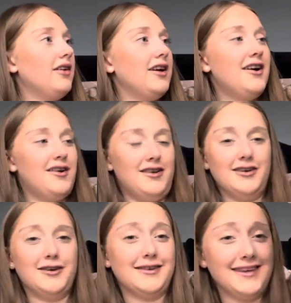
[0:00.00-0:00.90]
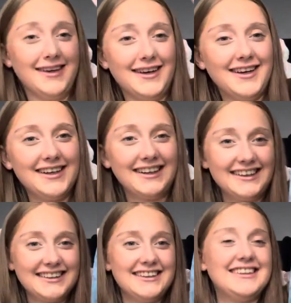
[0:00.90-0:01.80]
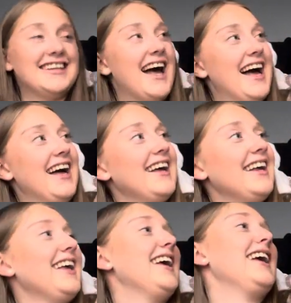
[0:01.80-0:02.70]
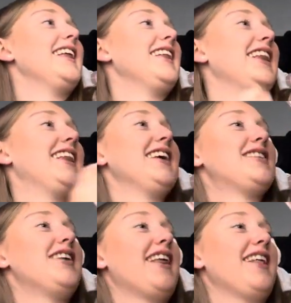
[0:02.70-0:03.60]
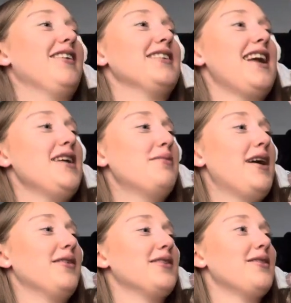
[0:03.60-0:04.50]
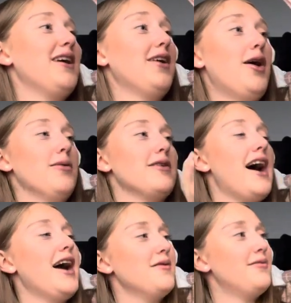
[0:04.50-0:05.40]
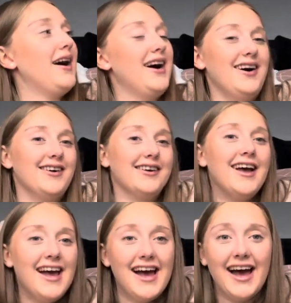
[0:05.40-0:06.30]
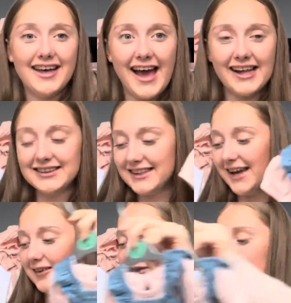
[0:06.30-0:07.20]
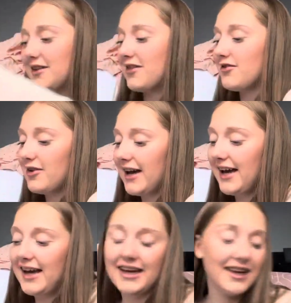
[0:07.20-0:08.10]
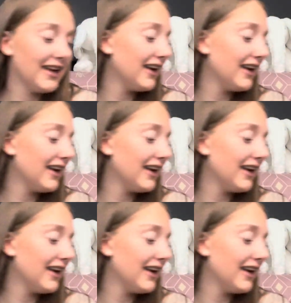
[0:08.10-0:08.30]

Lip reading: Oh, another set. This one I think was £8 as well. Oh, £9. Again, 0 to 3.